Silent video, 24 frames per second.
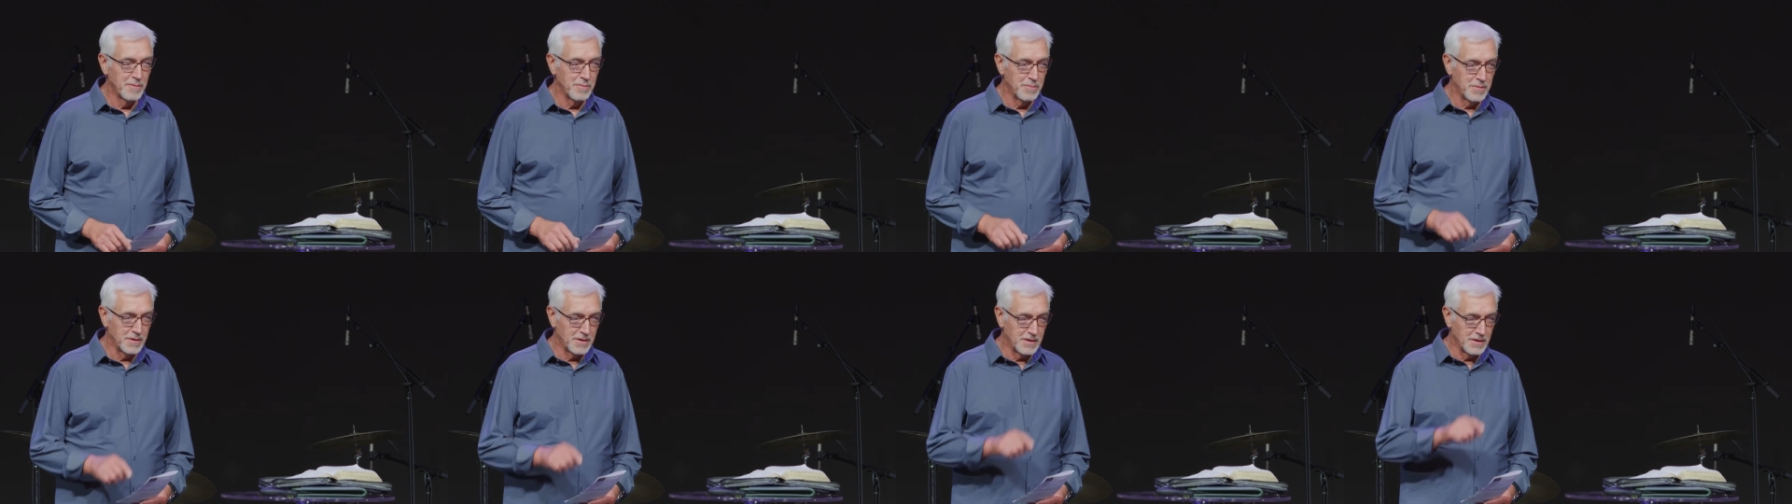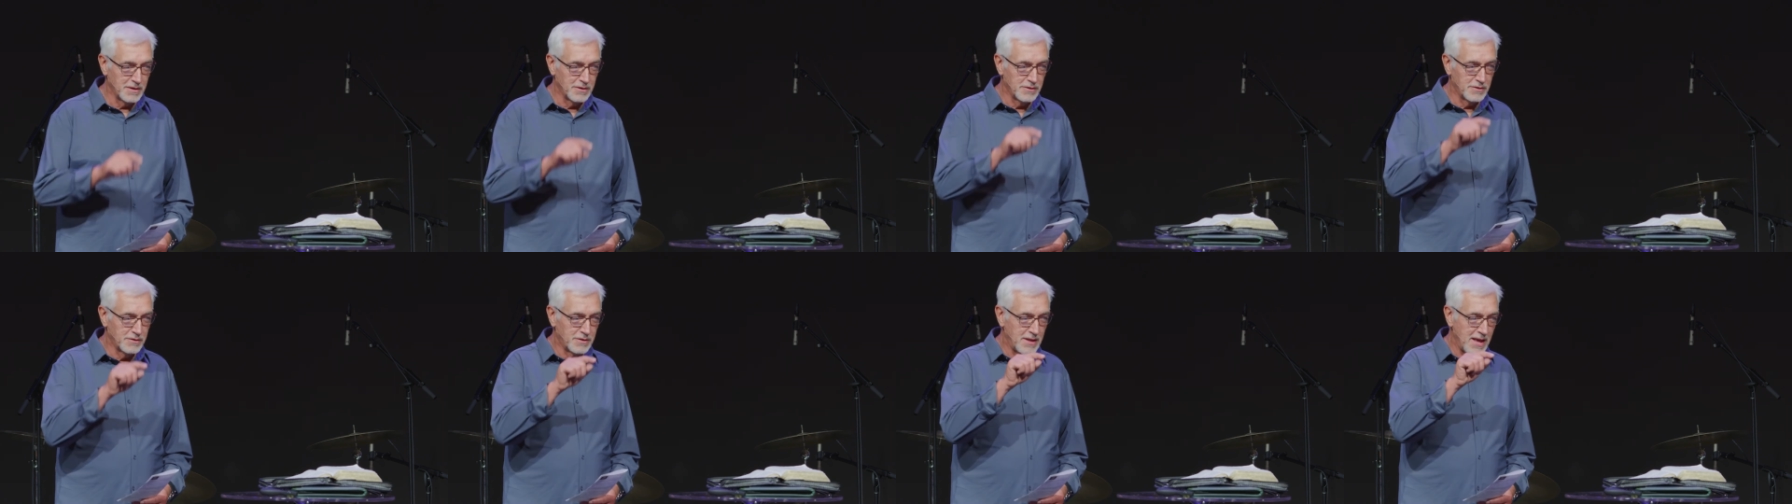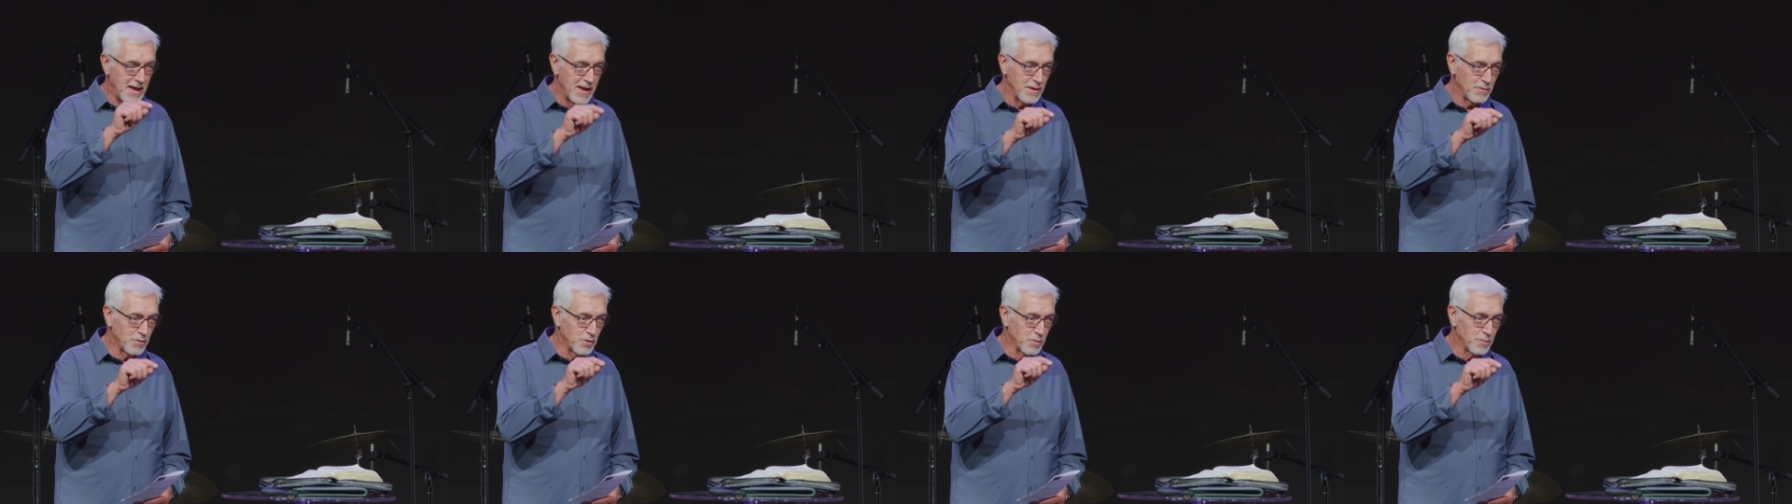Because
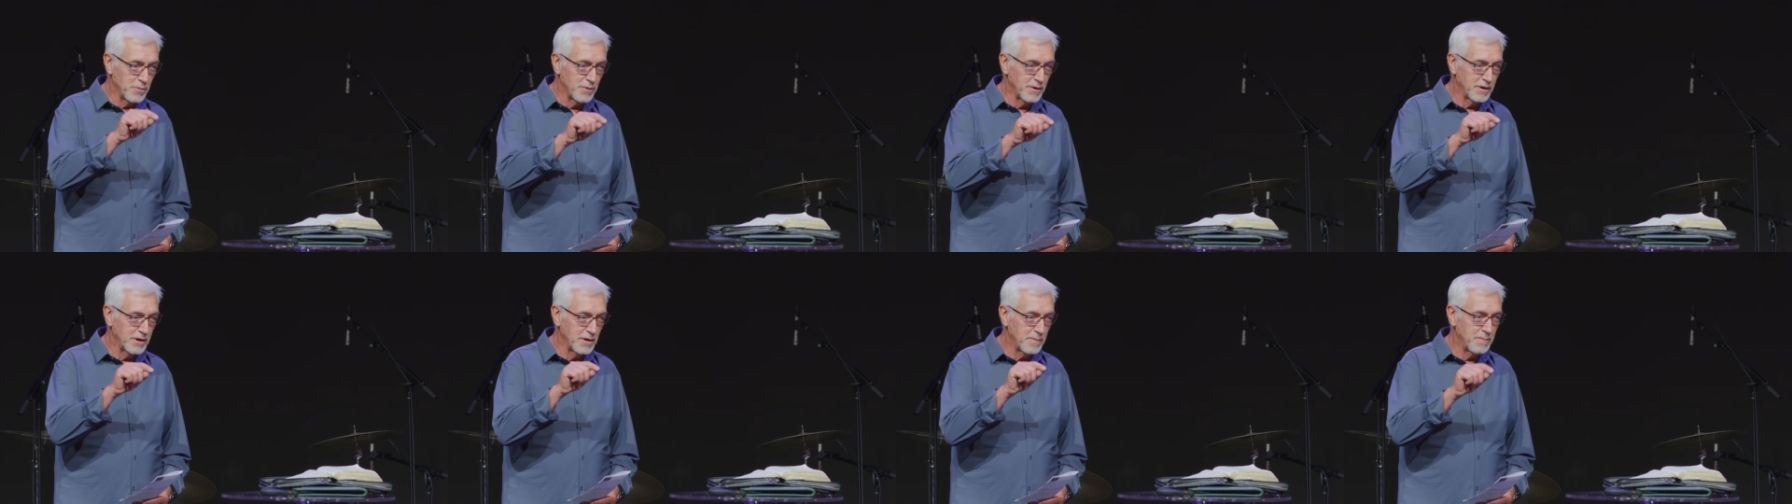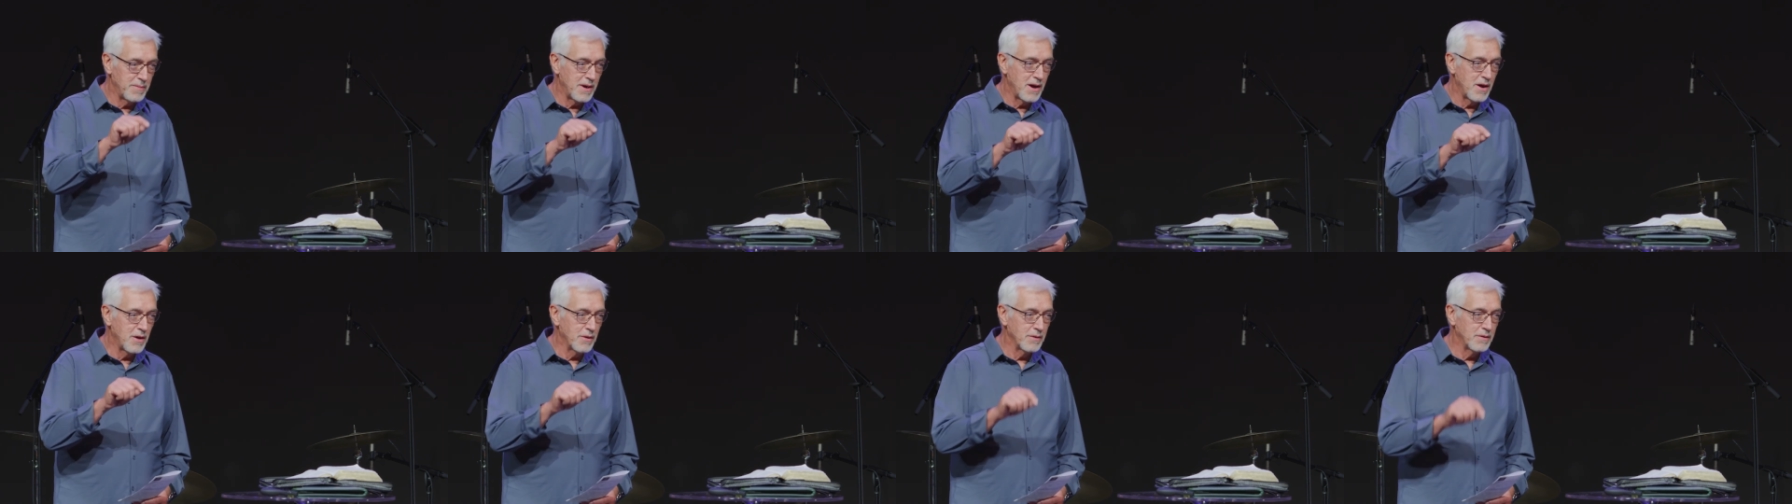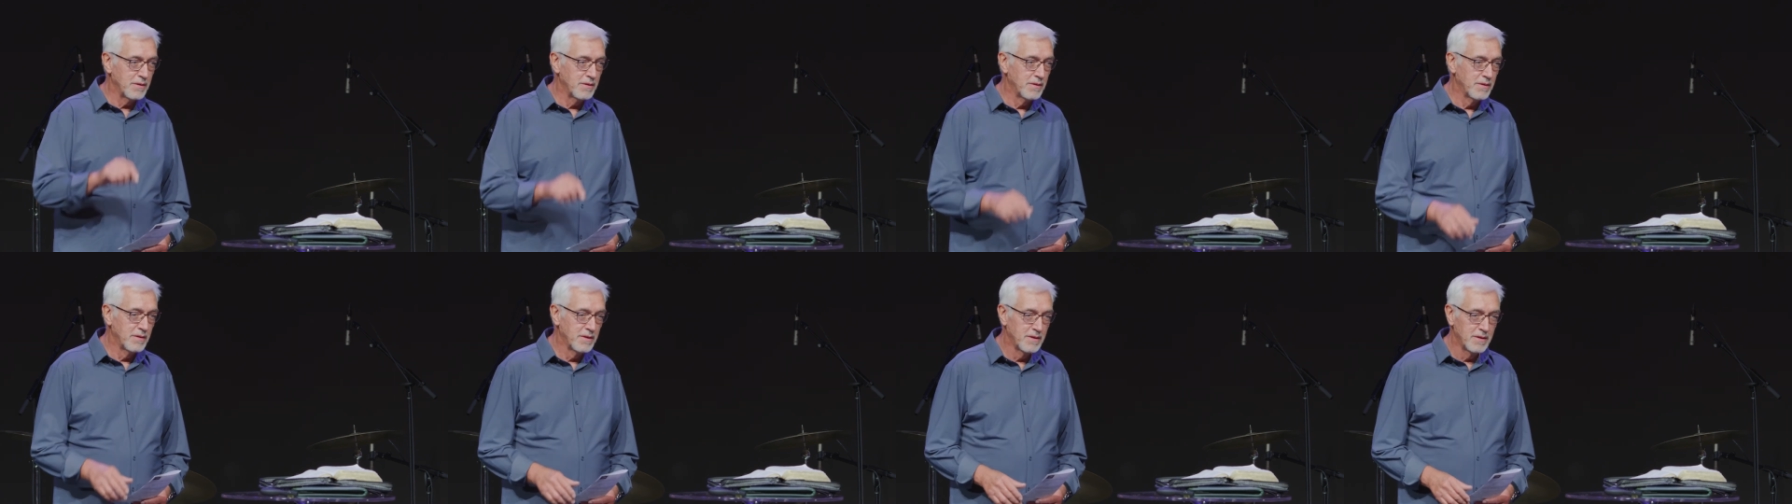that will bring
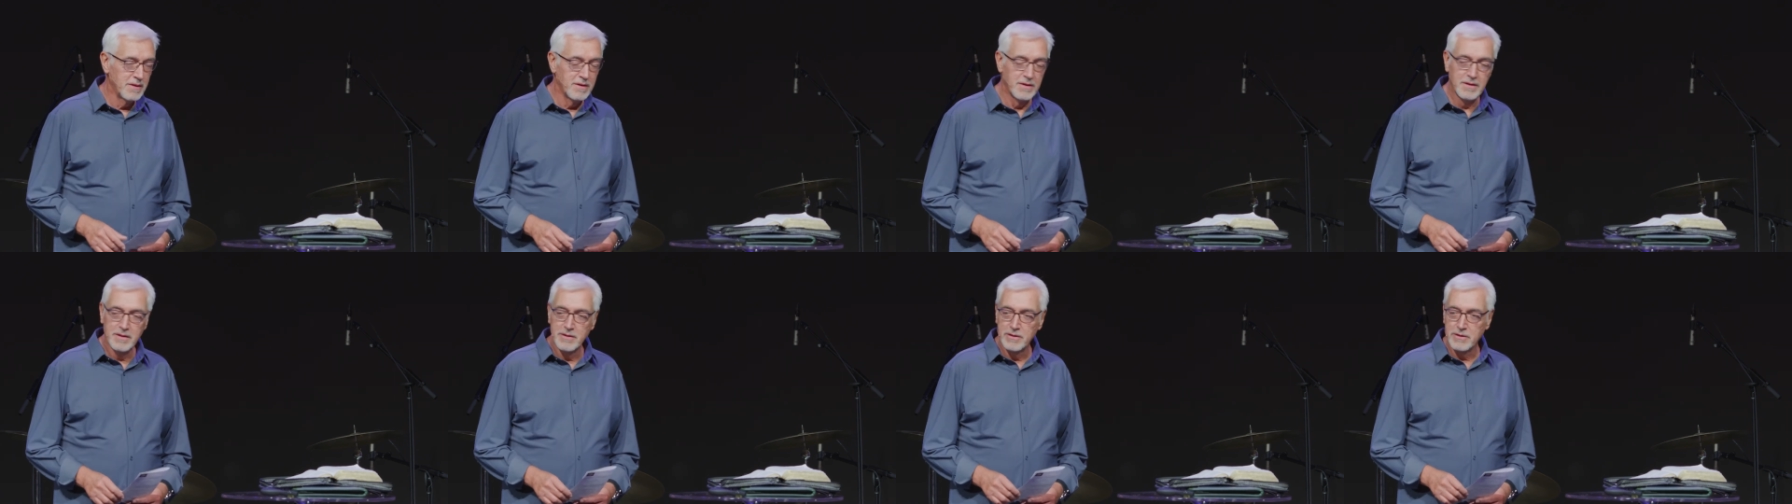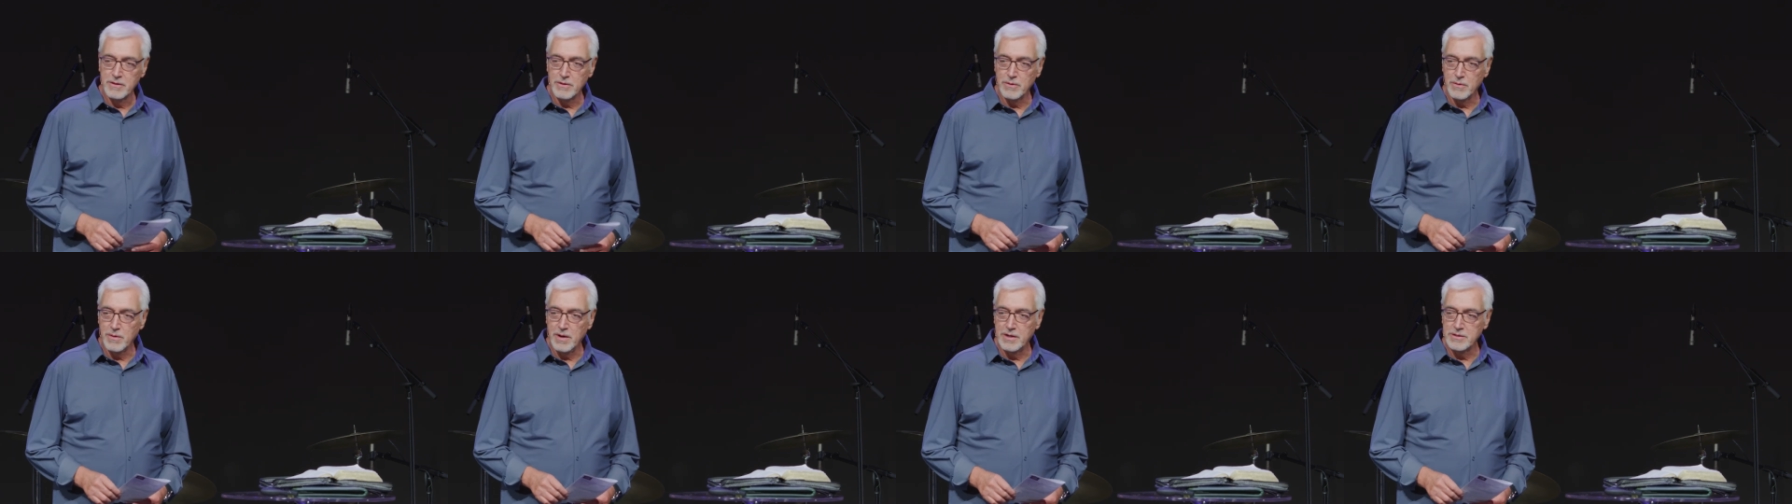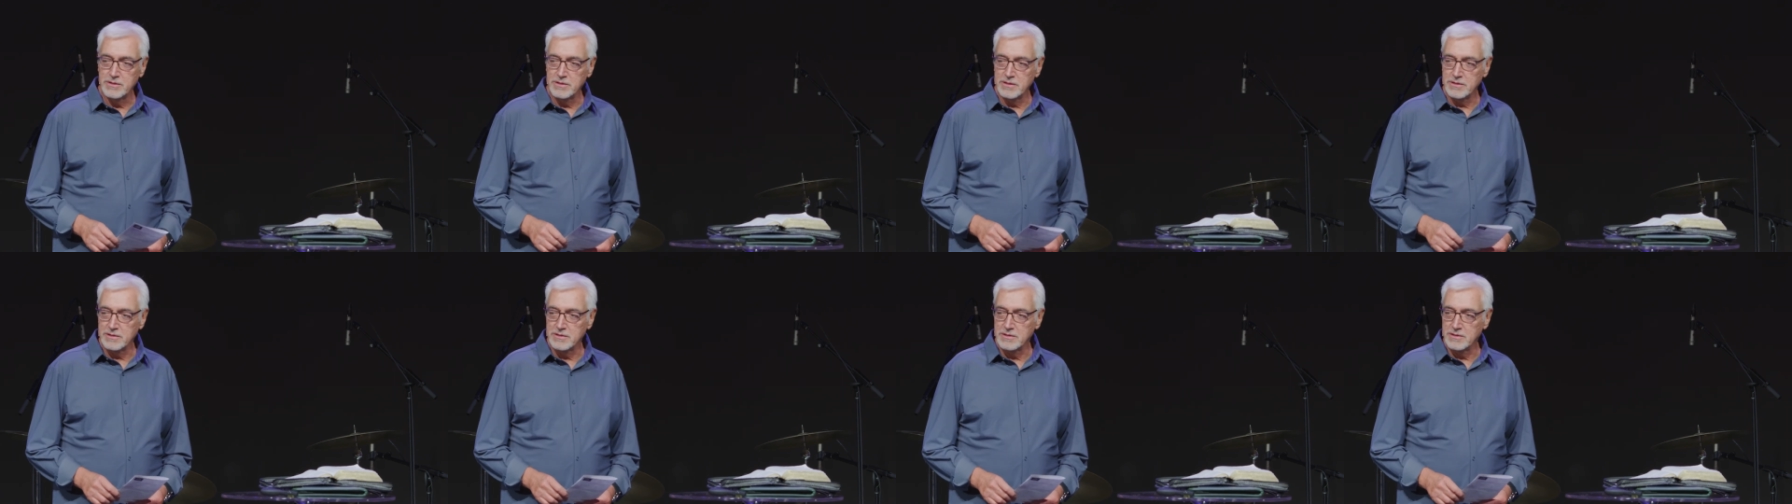about the
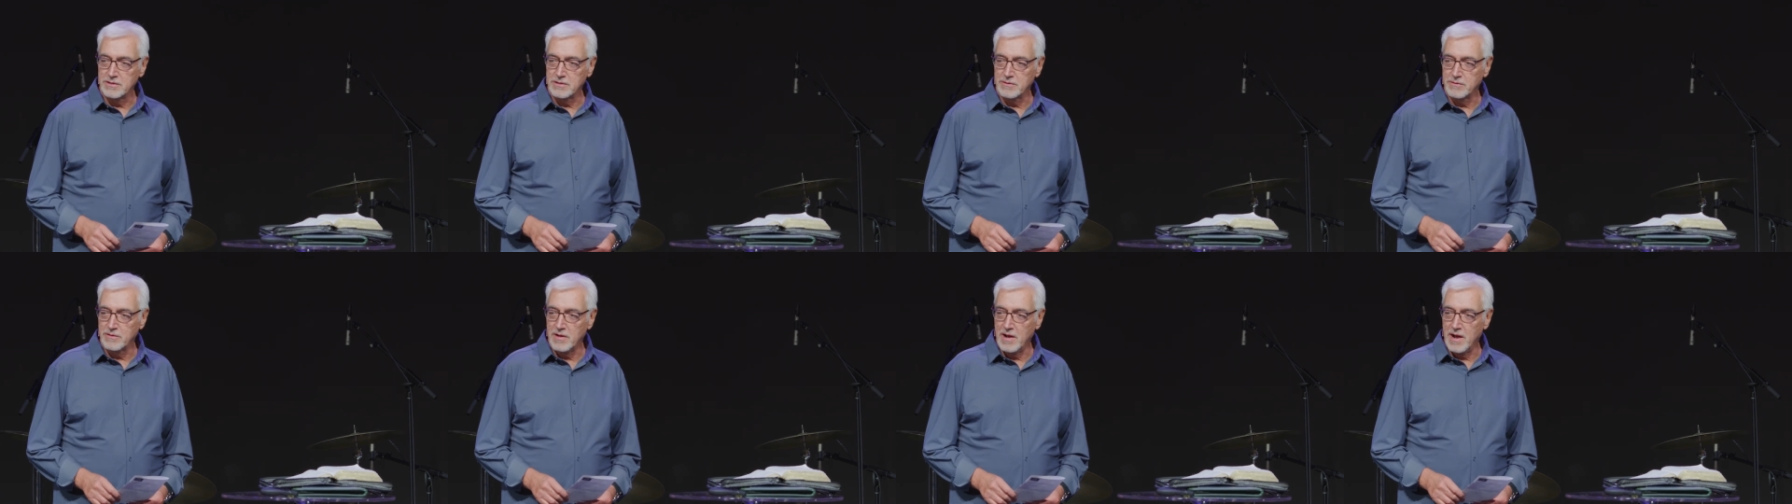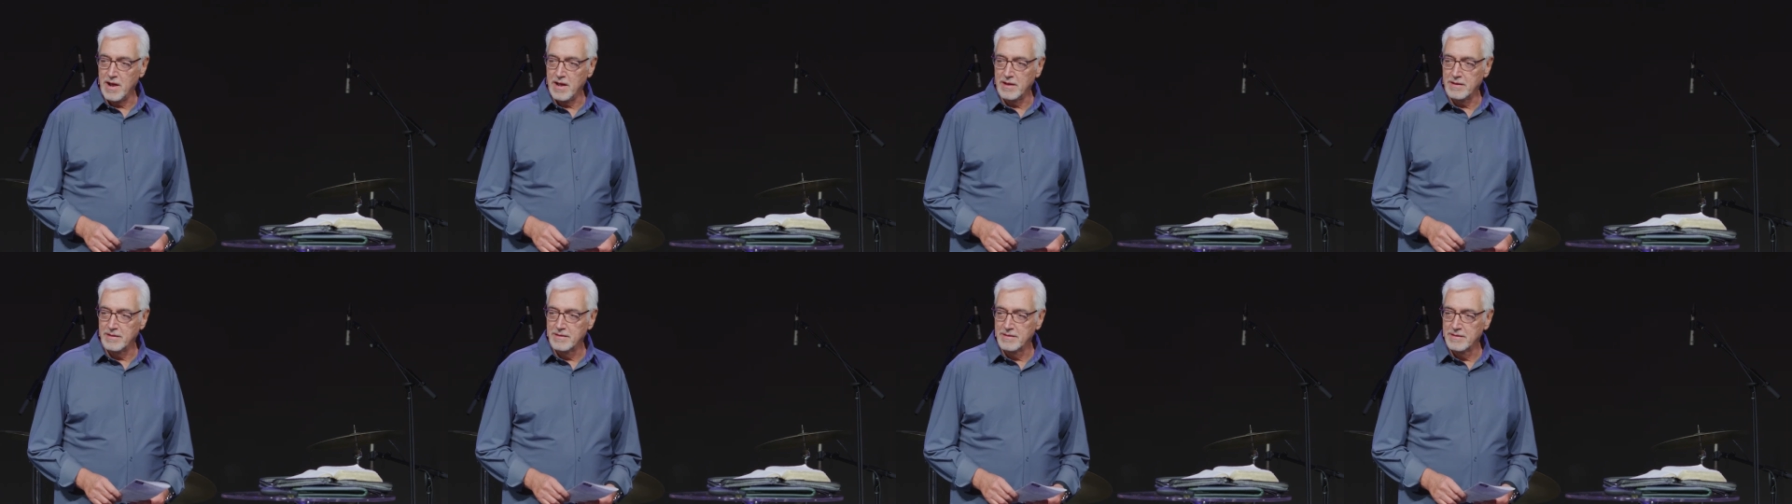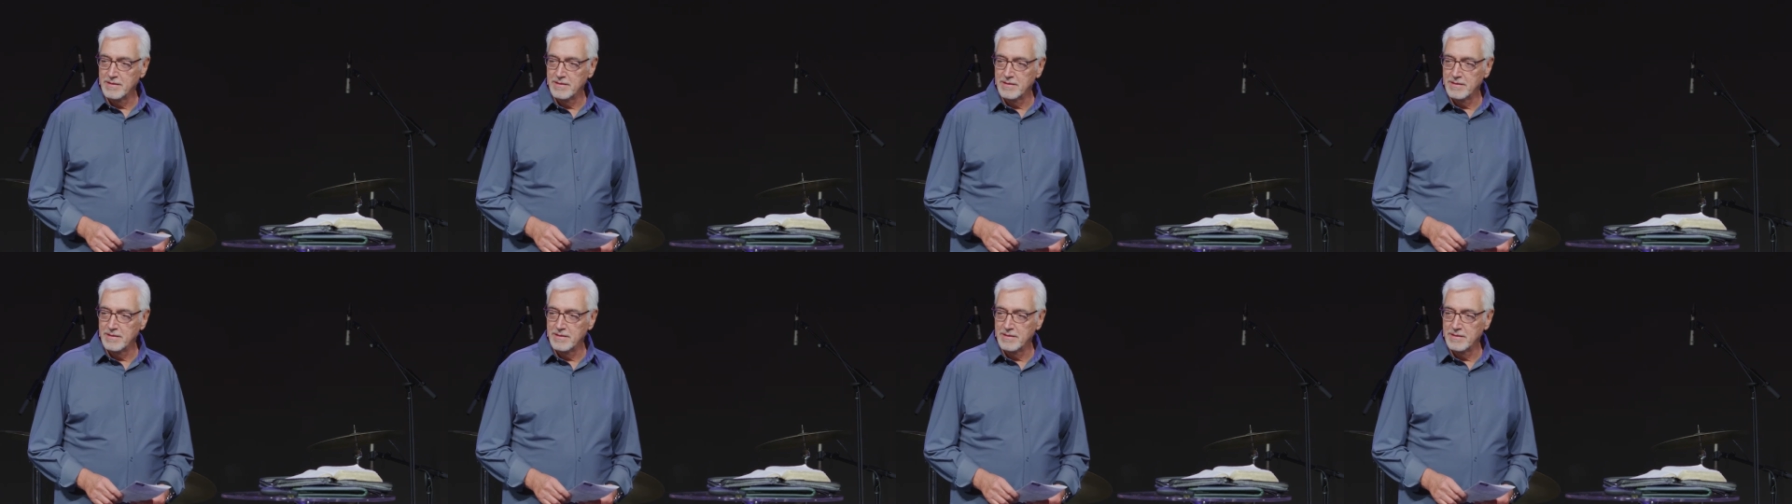righteousness of God.